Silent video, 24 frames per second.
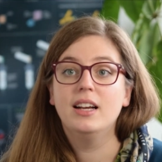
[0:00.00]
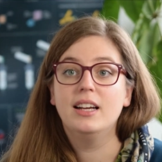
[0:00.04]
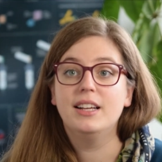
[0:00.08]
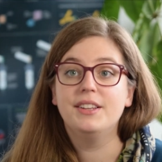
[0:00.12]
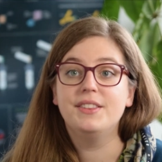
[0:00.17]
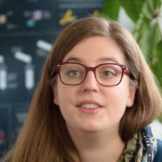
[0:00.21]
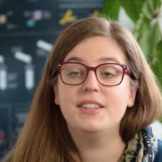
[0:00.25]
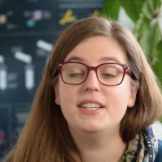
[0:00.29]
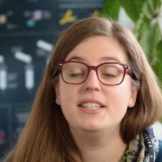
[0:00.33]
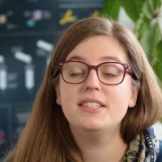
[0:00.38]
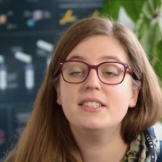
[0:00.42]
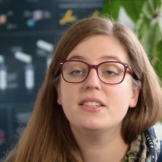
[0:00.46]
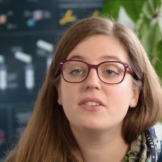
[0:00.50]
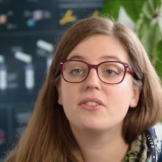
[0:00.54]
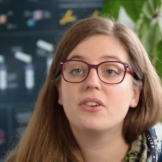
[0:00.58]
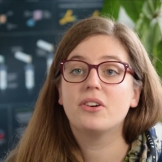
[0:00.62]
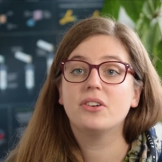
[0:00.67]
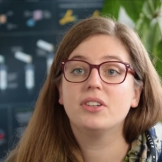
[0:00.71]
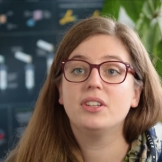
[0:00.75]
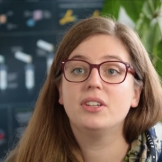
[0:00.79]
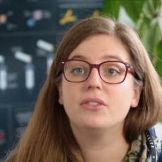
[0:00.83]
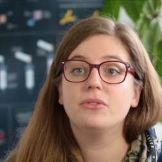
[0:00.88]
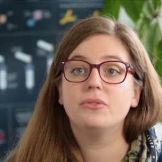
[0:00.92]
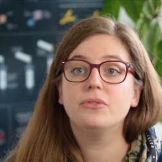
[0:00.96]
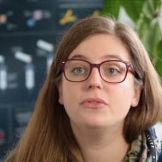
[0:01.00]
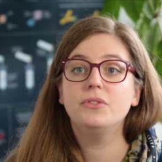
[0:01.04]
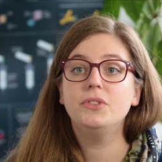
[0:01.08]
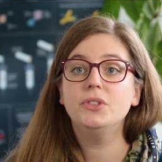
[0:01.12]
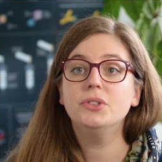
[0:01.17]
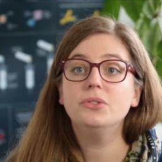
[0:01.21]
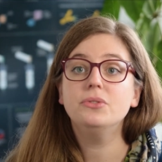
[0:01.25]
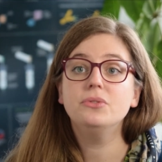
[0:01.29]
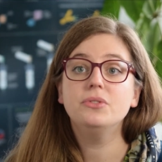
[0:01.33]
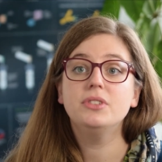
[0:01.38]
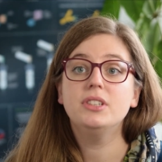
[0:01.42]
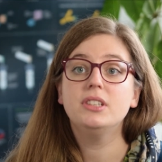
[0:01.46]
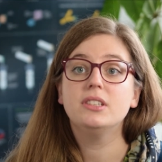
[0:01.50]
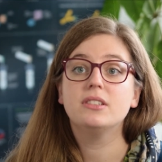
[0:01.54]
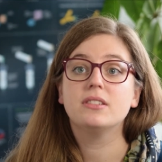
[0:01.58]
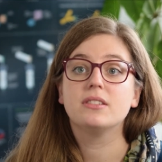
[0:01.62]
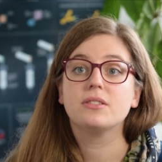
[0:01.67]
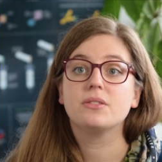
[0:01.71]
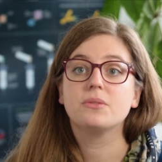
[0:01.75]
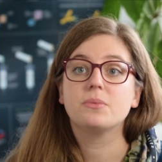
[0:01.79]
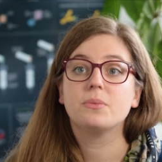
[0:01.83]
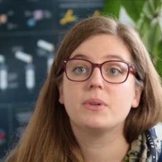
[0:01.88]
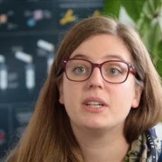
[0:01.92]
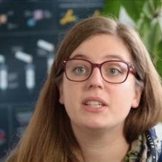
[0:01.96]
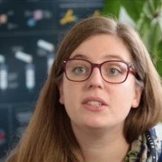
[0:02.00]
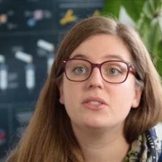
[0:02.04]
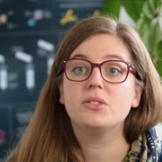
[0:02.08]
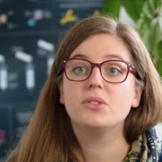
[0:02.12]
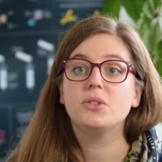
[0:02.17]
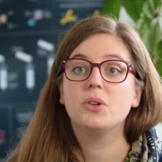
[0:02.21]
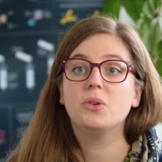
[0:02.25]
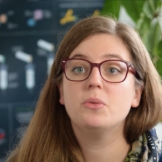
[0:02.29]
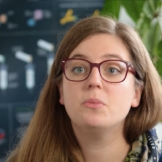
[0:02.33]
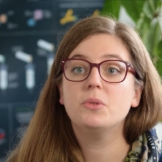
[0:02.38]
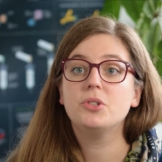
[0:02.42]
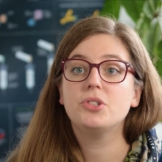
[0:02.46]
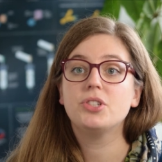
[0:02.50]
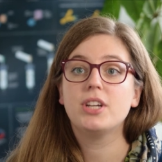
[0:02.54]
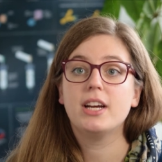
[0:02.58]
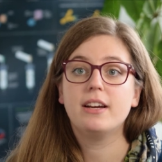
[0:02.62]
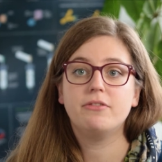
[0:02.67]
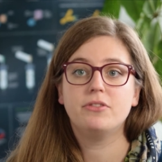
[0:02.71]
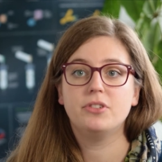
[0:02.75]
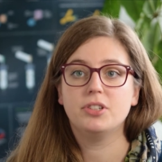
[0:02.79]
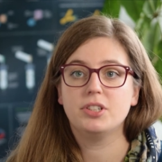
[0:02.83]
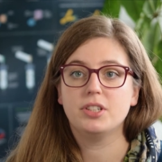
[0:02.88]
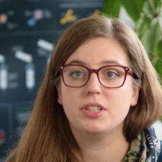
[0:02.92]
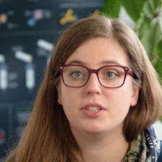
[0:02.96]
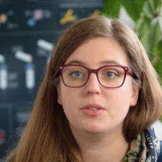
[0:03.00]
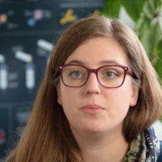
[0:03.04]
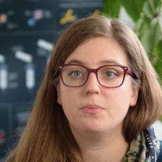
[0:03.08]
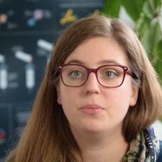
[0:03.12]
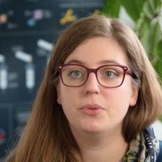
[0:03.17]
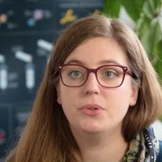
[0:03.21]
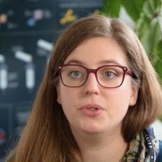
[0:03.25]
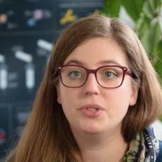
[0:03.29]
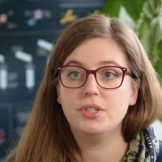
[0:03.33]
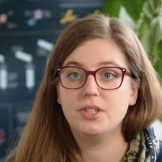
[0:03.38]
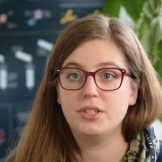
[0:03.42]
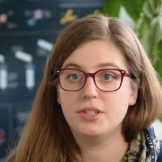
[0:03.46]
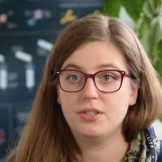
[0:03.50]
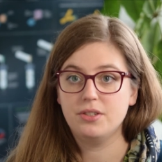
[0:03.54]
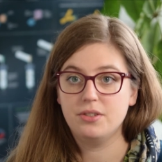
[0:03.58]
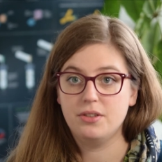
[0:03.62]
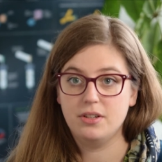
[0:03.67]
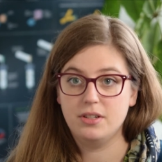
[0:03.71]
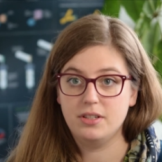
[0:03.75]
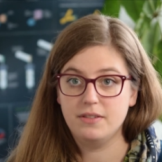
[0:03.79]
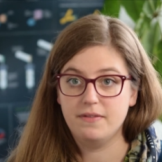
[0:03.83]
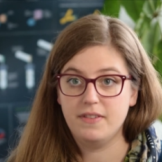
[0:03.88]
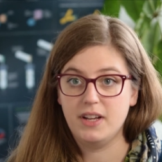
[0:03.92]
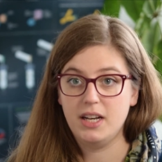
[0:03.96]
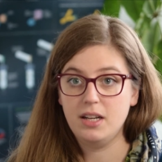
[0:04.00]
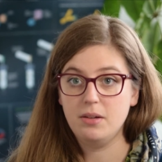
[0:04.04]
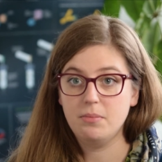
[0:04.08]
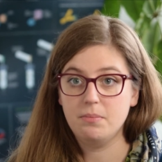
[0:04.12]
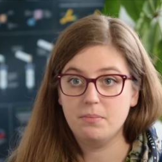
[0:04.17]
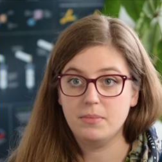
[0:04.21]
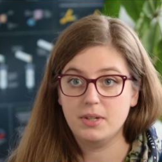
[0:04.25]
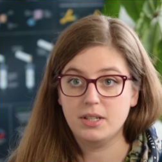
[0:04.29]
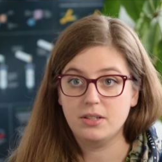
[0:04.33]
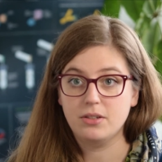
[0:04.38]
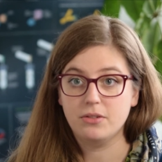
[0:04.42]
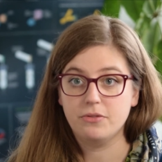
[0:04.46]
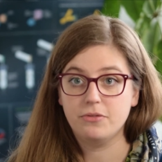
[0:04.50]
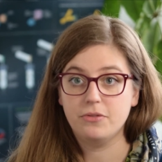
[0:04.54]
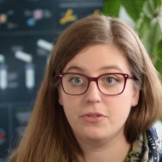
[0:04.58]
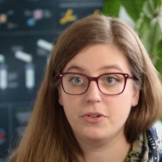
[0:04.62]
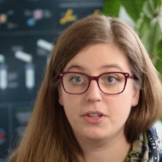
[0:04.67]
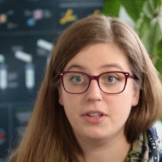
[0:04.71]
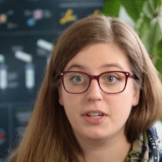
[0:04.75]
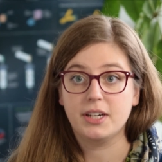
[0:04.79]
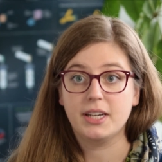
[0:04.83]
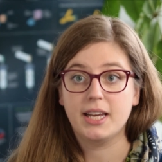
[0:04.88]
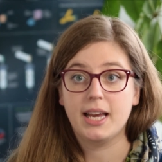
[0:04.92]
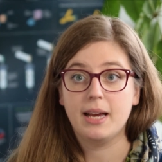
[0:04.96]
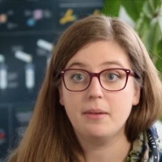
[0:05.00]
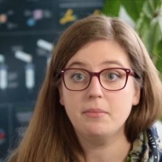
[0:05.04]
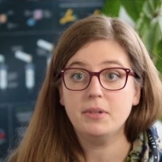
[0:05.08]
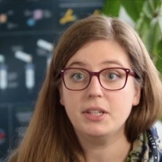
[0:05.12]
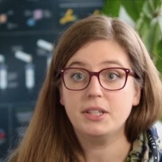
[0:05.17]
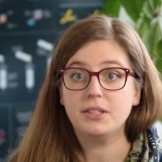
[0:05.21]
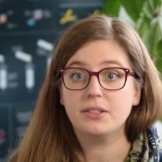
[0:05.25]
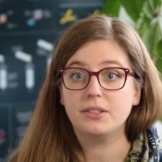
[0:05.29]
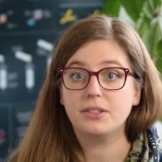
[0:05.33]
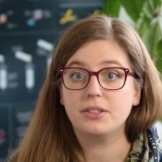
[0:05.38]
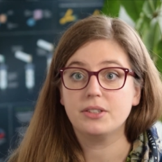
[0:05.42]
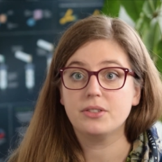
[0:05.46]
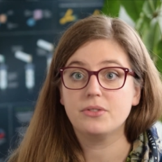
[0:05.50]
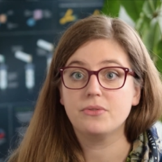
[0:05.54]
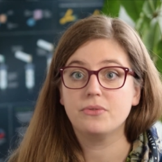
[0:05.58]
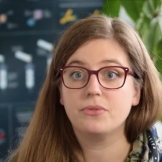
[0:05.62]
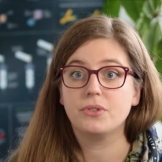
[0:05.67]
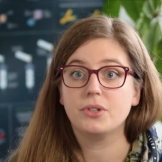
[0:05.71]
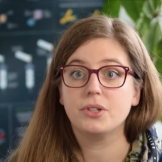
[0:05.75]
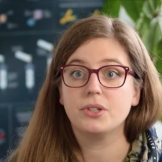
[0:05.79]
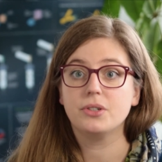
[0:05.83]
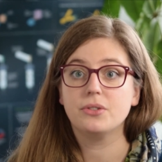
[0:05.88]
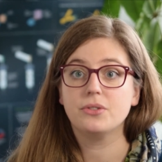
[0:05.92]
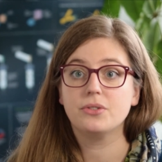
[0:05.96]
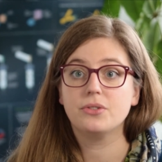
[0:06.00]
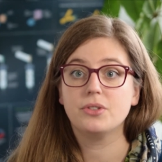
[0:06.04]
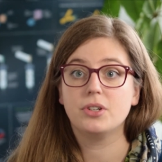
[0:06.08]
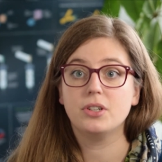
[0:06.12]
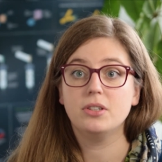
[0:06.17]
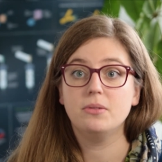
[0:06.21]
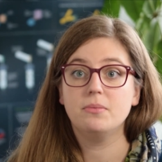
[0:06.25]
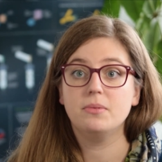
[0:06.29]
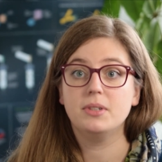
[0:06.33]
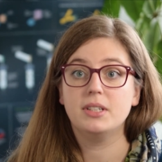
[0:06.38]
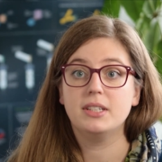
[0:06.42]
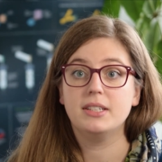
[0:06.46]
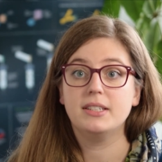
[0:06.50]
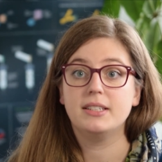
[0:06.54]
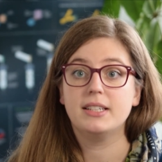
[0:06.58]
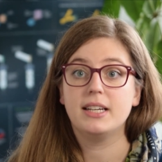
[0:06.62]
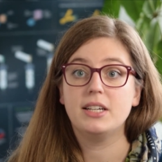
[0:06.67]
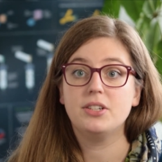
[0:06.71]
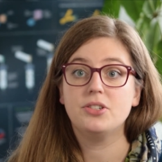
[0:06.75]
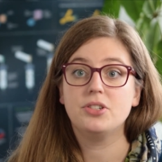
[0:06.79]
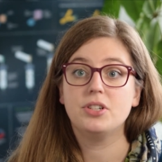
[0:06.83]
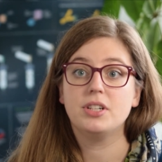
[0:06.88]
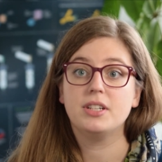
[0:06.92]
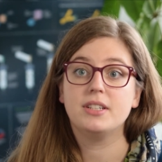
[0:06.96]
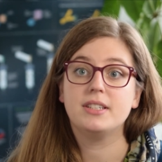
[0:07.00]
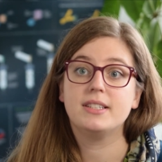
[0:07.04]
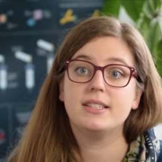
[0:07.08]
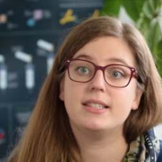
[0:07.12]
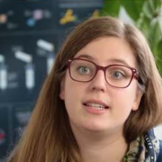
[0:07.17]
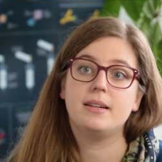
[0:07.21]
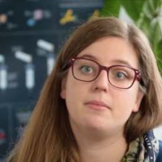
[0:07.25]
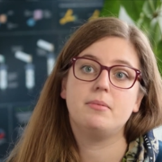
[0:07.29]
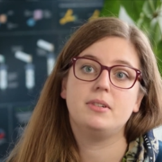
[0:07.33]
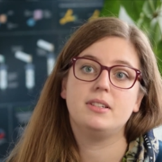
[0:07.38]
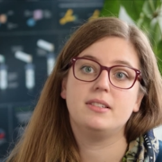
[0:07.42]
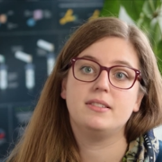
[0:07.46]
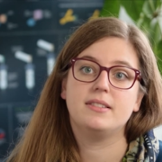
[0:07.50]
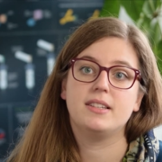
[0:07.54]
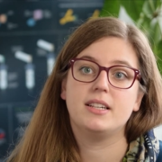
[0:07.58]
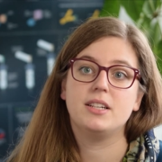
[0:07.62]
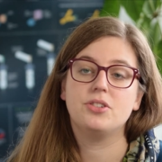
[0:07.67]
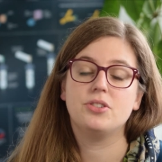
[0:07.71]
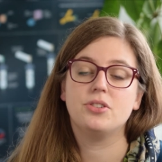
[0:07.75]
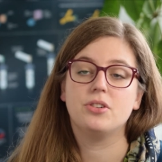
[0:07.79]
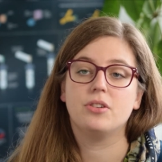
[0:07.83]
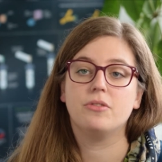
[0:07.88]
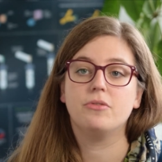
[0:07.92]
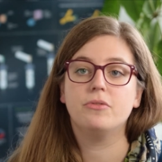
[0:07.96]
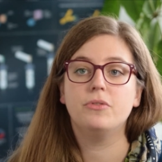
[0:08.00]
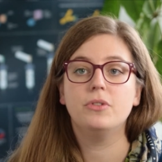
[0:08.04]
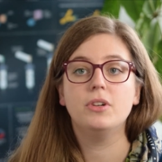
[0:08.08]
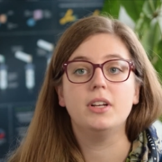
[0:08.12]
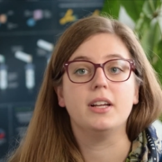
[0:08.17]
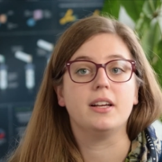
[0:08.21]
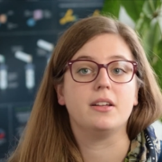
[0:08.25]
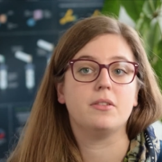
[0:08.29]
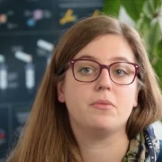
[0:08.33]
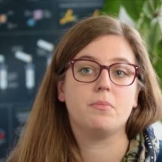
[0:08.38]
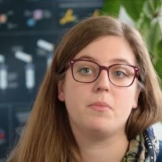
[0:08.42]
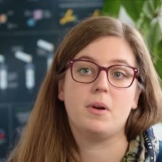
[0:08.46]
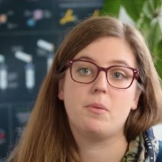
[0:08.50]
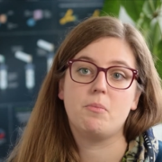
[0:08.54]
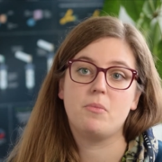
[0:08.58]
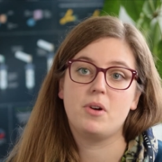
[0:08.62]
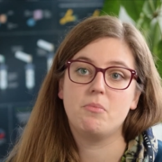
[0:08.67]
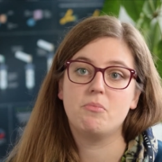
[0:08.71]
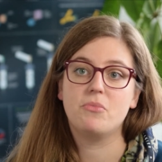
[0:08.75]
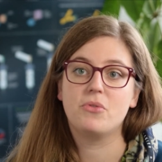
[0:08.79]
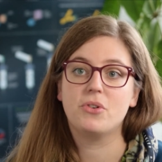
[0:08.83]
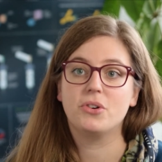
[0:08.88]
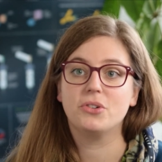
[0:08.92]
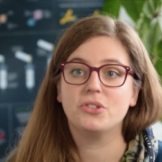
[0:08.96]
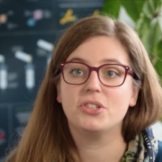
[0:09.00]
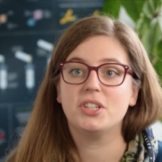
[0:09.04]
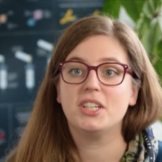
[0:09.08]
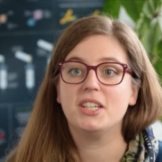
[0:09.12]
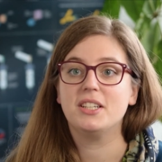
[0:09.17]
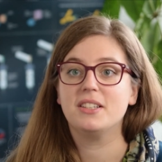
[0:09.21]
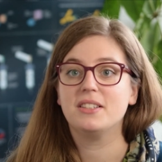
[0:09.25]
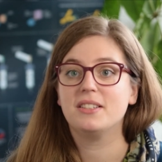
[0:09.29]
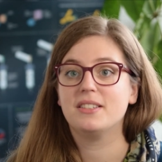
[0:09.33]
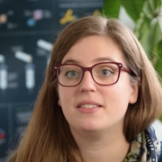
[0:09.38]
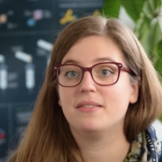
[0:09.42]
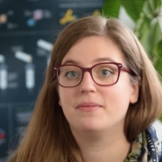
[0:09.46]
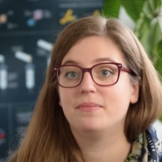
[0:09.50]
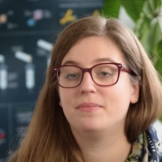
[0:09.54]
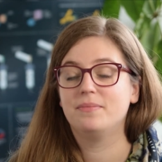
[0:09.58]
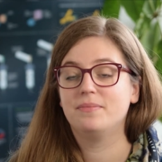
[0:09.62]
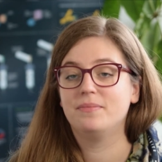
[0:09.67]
And these are only a few reasons why so much effort is put into the development of further chemicals for solubilization and stabilization of full-length membrane proteins.